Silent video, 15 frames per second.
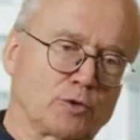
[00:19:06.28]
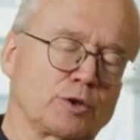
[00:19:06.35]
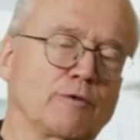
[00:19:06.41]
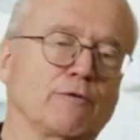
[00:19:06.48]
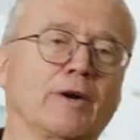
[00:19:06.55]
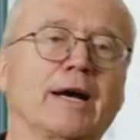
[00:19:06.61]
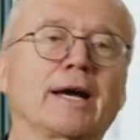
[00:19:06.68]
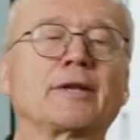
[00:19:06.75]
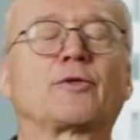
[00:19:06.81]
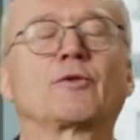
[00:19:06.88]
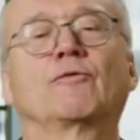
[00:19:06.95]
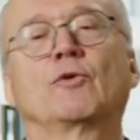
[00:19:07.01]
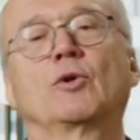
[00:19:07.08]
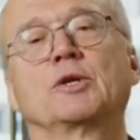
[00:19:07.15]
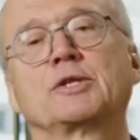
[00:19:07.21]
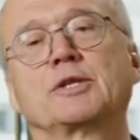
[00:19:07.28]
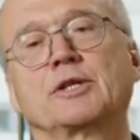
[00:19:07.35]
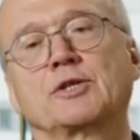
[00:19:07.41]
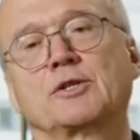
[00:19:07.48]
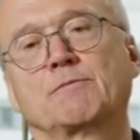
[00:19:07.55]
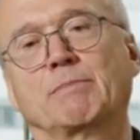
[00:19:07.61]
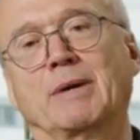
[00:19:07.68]
to divide the
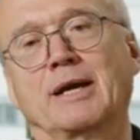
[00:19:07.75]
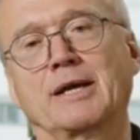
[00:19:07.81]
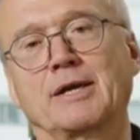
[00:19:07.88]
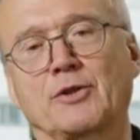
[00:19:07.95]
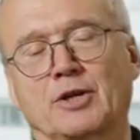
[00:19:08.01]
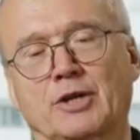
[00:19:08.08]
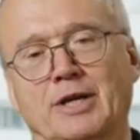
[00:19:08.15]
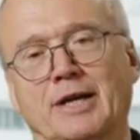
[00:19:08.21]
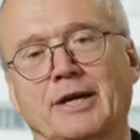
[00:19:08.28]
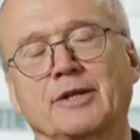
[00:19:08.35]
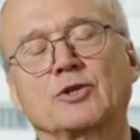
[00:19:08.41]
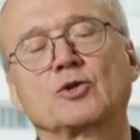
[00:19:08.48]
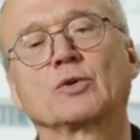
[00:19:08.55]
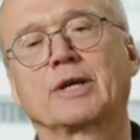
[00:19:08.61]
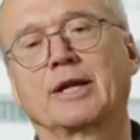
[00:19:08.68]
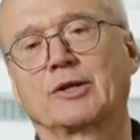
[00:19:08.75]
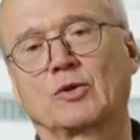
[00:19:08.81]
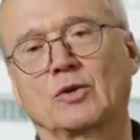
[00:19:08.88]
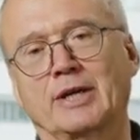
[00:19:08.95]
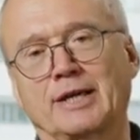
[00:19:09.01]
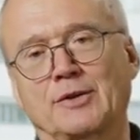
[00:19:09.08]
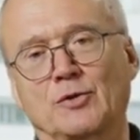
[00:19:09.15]
voltage by the current to
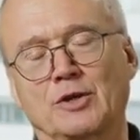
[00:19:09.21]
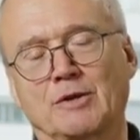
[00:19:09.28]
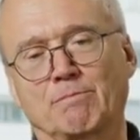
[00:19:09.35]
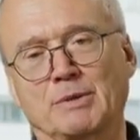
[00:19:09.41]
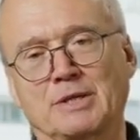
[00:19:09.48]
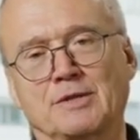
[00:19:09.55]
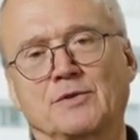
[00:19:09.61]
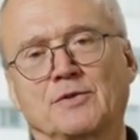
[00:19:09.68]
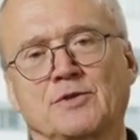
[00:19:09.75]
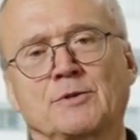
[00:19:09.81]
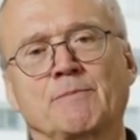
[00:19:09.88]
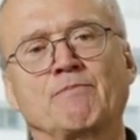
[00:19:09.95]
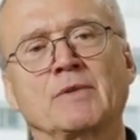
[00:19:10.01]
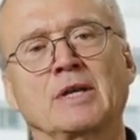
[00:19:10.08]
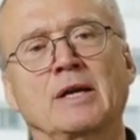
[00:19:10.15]
calculate the impedance.